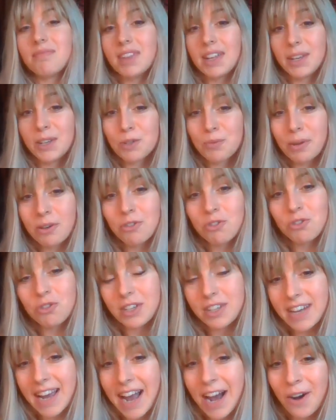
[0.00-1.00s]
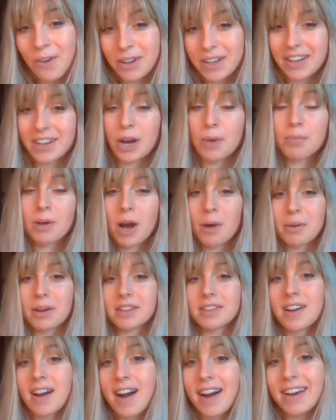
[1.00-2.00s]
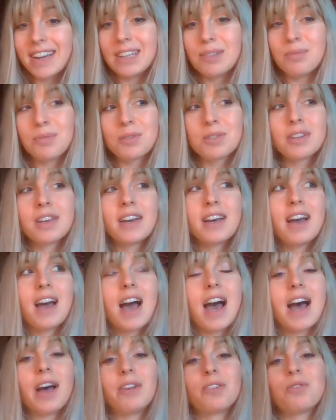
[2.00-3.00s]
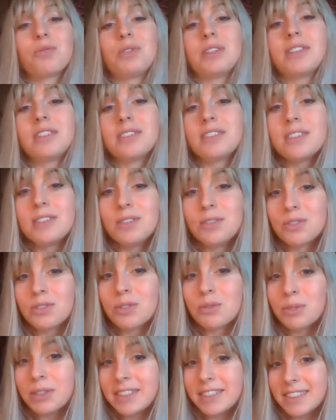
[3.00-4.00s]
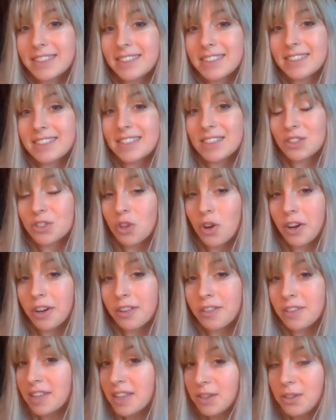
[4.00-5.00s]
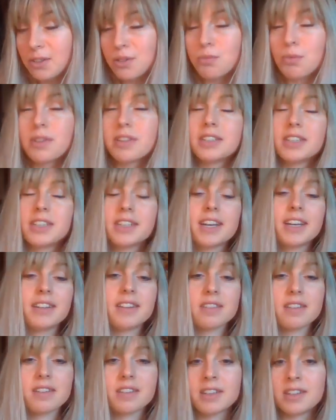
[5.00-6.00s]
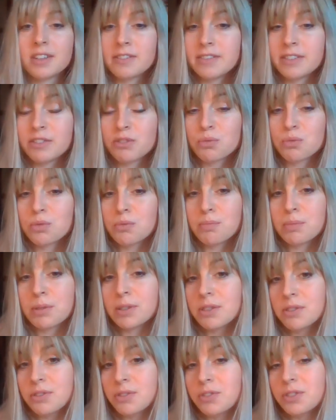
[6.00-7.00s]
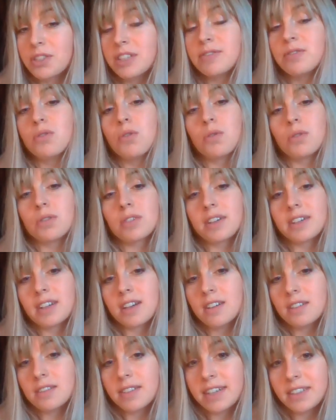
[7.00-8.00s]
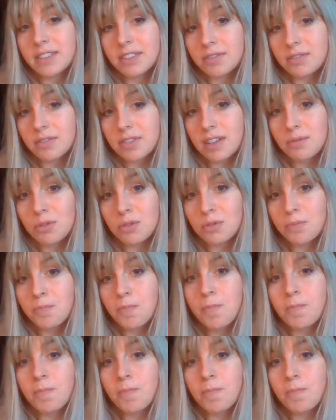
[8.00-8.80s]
especially now and in upcoming times, as we continue to witness these dark things, whether again it's on an individual personal level or on a collective level.